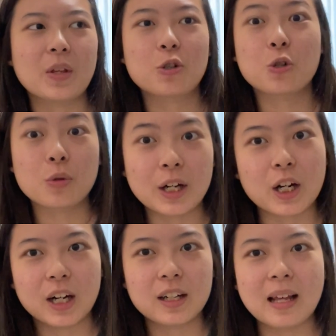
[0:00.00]

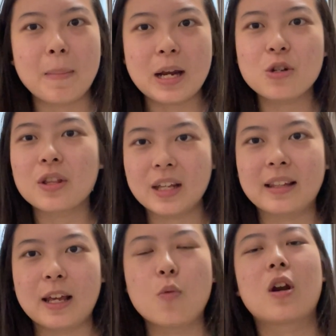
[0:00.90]
trigger that made you think
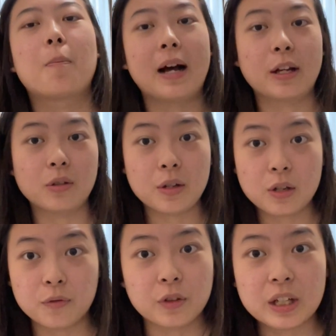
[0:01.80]
that you want to apply to this
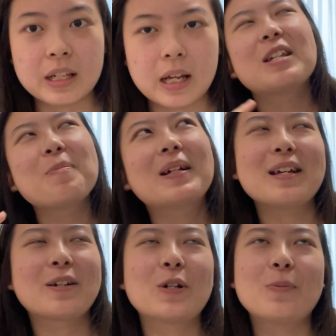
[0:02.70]
university. Typically,
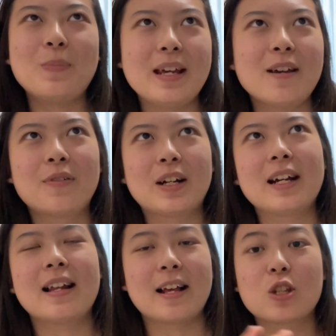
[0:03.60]
it could be a
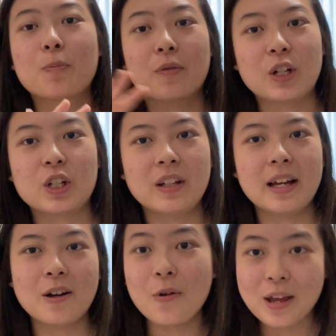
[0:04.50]
very like superficial,
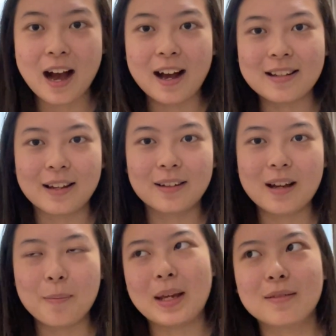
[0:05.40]
like, oh yeah, it's like,
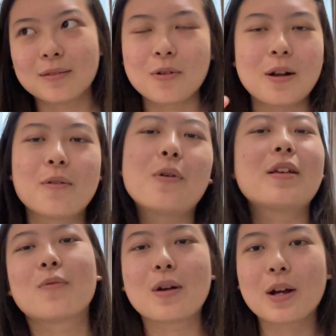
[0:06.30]
I mean, who
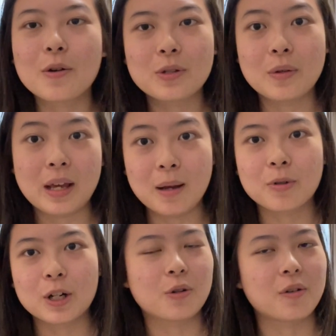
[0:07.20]
doesn't want to go to
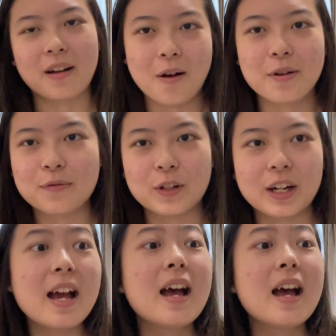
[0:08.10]
Cambridge or like Oxford?